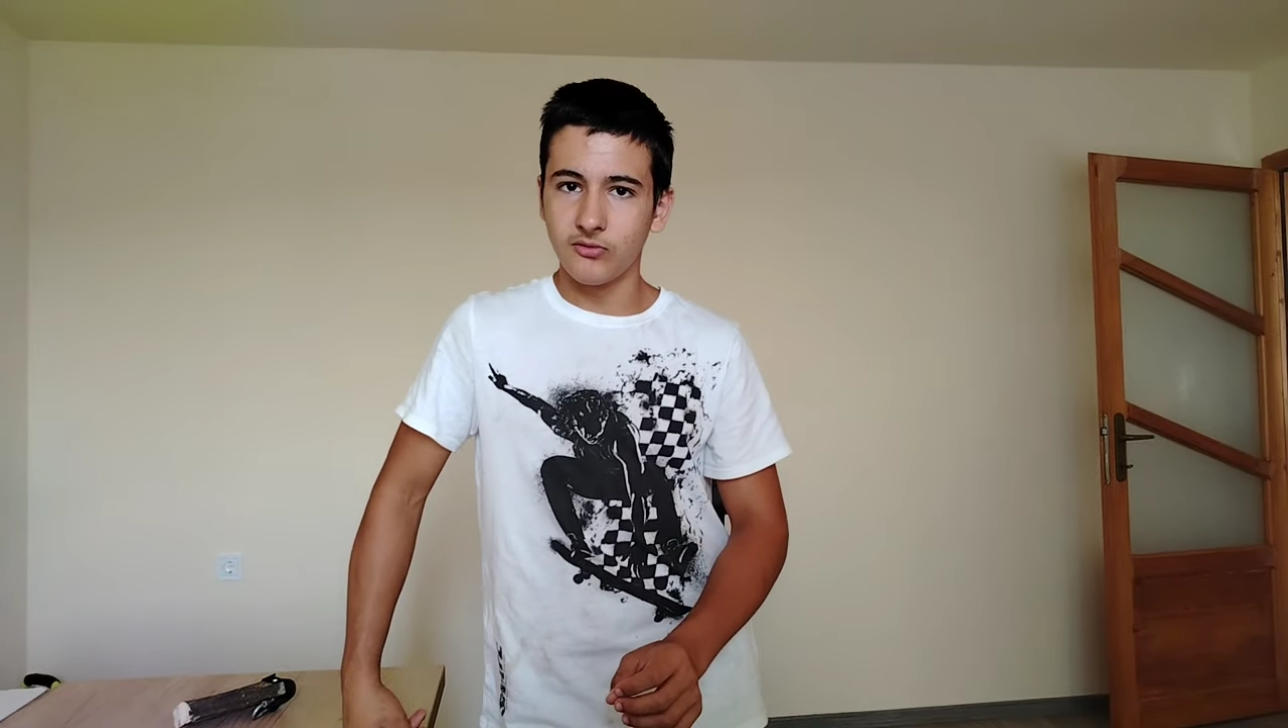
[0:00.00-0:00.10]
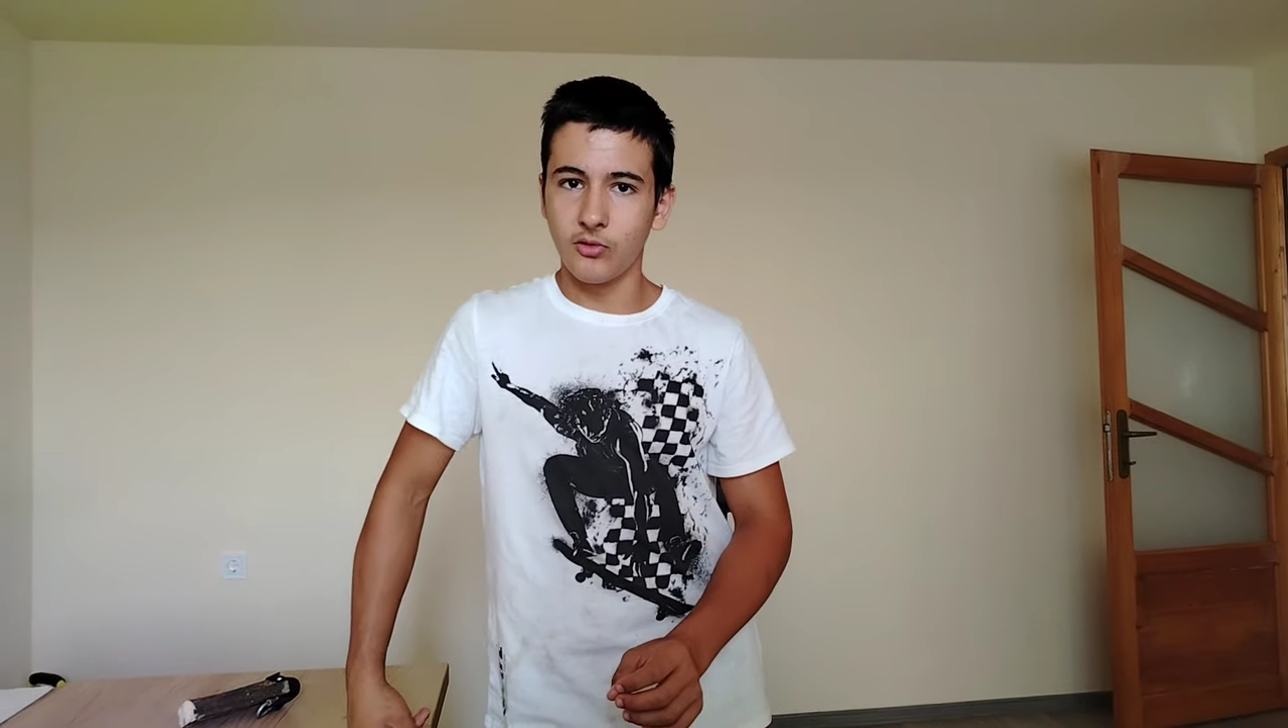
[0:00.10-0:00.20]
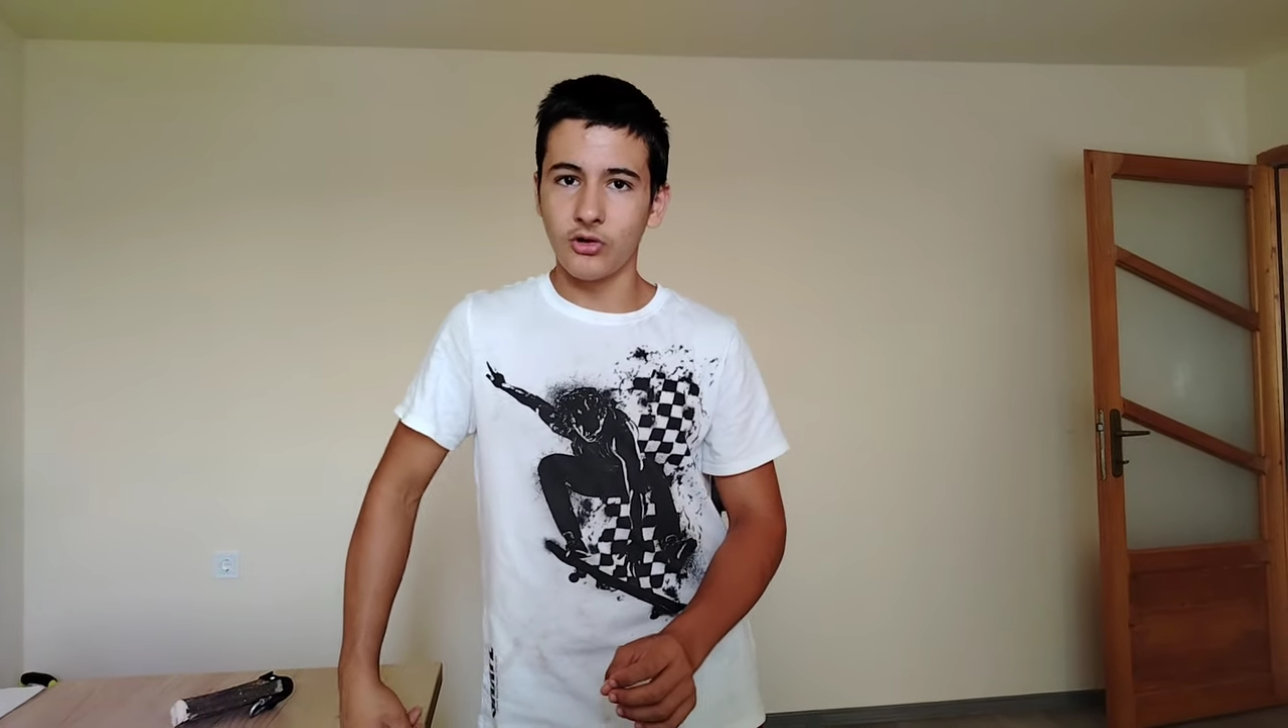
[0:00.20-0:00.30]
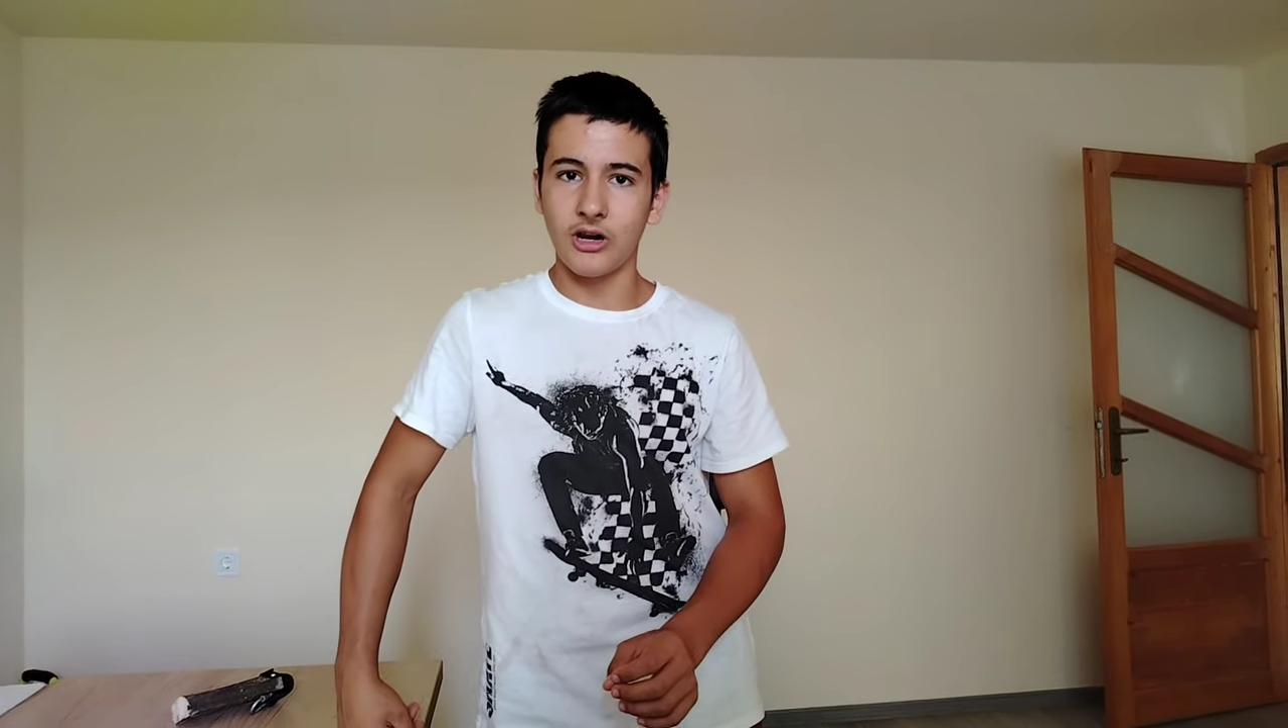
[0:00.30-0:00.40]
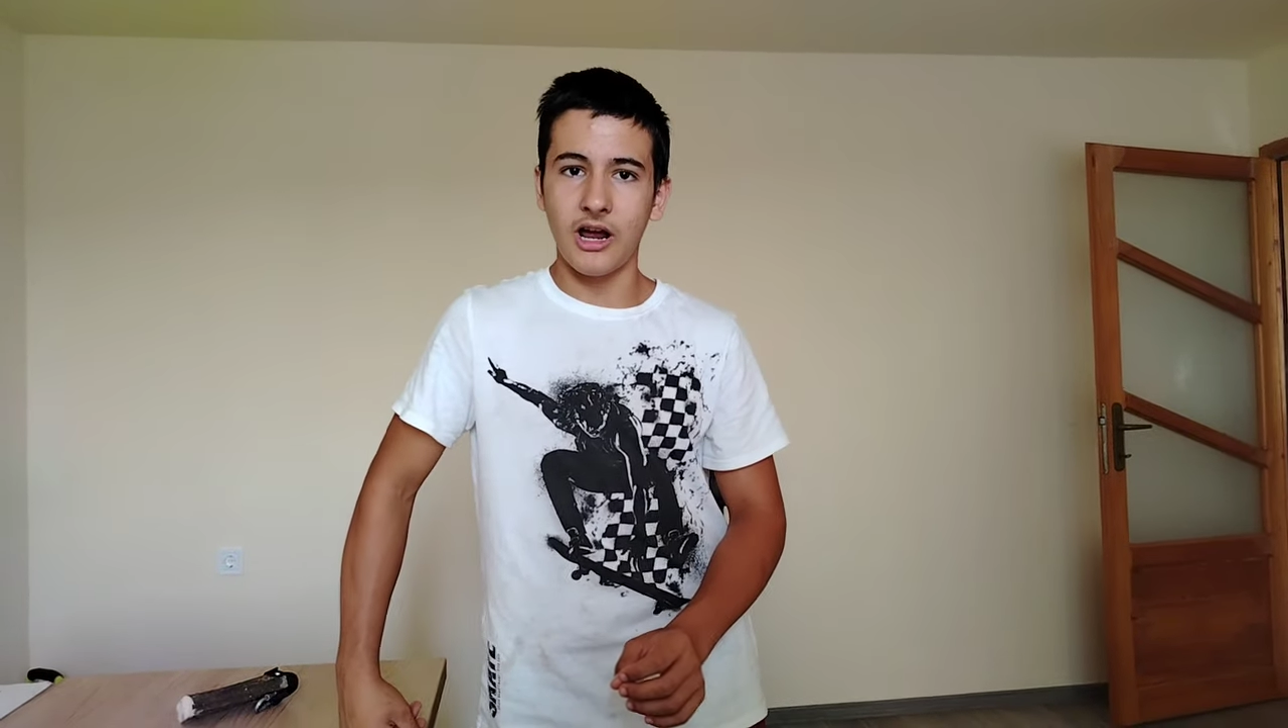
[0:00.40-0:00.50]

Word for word: for